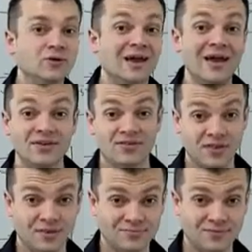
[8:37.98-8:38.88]
doing
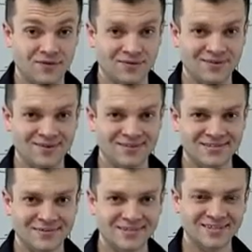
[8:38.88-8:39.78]
anything different.
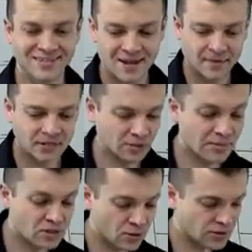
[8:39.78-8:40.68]
Does that make sense? So
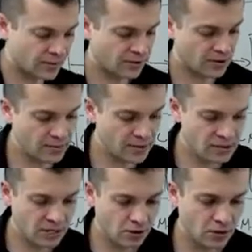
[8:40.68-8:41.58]
let me show you something here. Let me
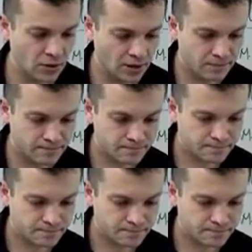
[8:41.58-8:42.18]
take you online.